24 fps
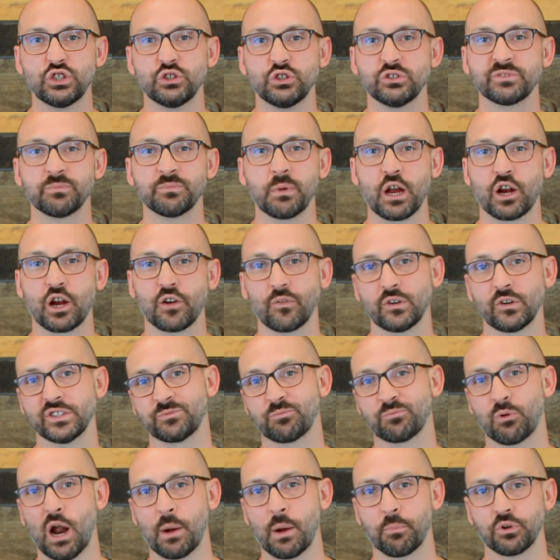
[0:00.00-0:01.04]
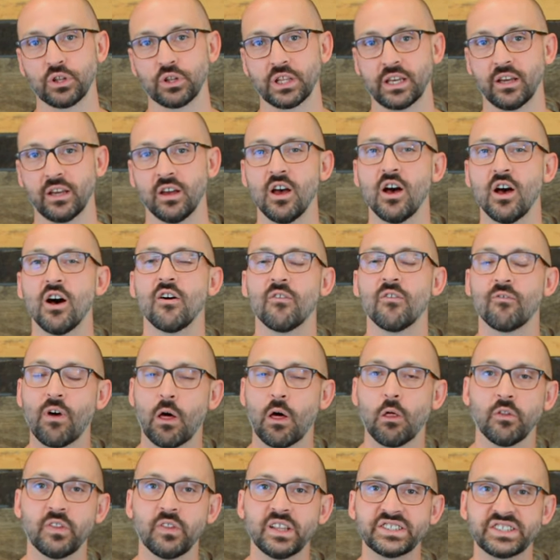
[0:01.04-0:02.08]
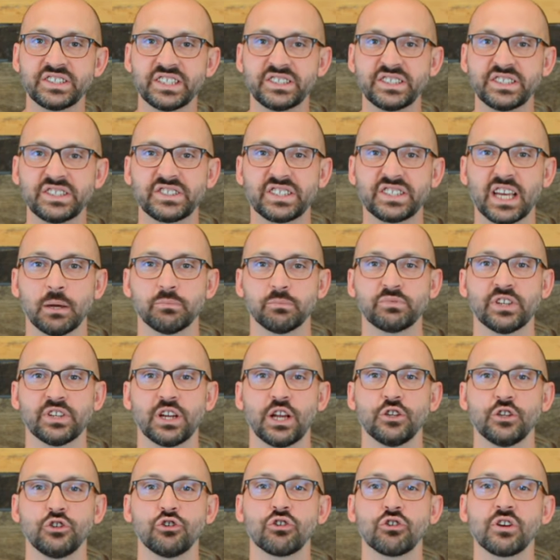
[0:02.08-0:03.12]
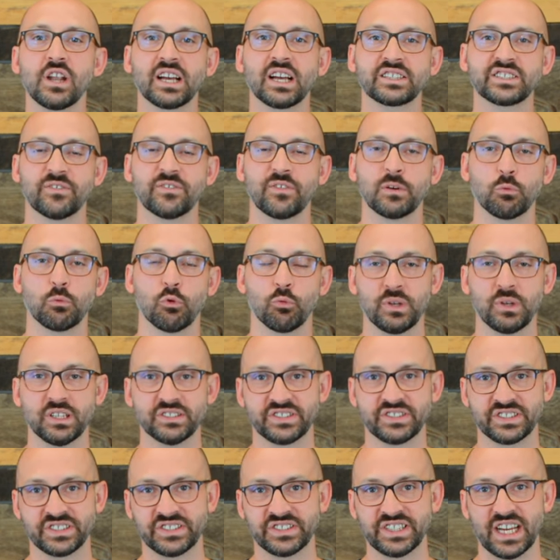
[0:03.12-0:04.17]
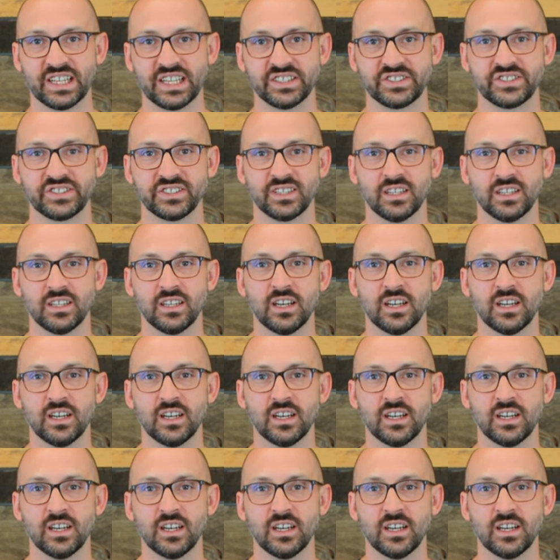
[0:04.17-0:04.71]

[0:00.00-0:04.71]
use microphones properly. Follow these easy steps and your next event will be a success.